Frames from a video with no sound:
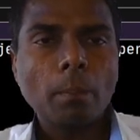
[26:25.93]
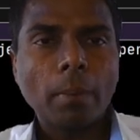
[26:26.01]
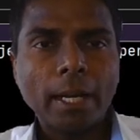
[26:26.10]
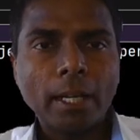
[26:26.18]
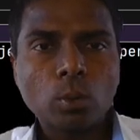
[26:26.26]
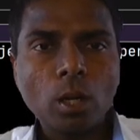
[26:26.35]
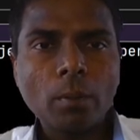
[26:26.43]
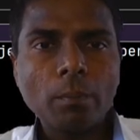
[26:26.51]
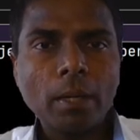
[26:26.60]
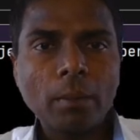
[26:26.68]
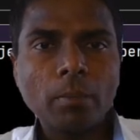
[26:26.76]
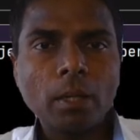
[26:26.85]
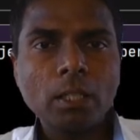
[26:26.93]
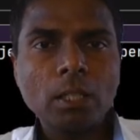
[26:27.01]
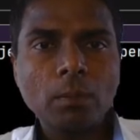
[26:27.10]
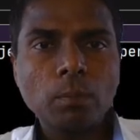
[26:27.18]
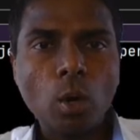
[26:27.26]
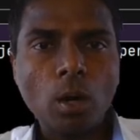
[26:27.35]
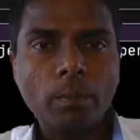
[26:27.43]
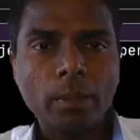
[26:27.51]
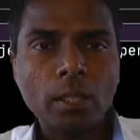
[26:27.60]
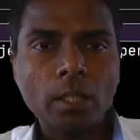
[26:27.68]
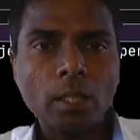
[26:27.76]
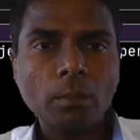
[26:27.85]
Python membership
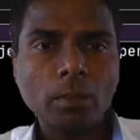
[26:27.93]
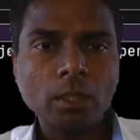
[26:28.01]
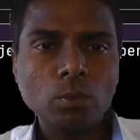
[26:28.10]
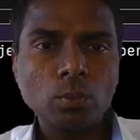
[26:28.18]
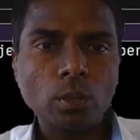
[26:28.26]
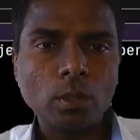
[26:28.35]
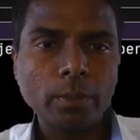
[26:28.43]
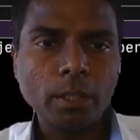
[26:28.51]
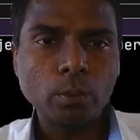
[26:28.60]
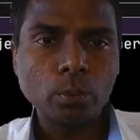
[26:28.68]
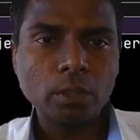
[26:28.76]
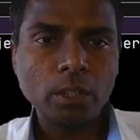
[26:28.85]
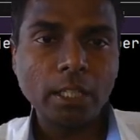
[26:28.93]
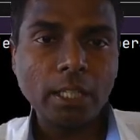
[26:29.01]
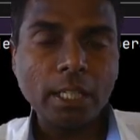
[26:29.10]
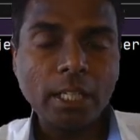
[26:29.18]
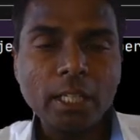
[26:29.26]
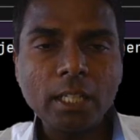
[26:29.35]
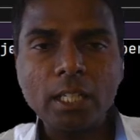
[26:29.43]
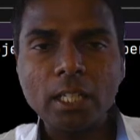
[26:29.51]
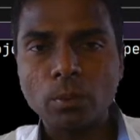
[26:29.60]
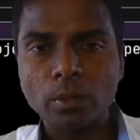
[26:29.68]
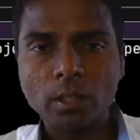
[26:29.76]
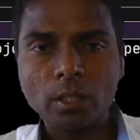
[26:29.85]
operator means we'll be using in
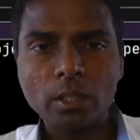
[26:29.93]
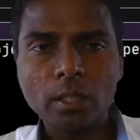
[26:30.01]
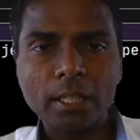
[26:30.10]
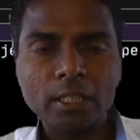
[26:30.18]
keyword,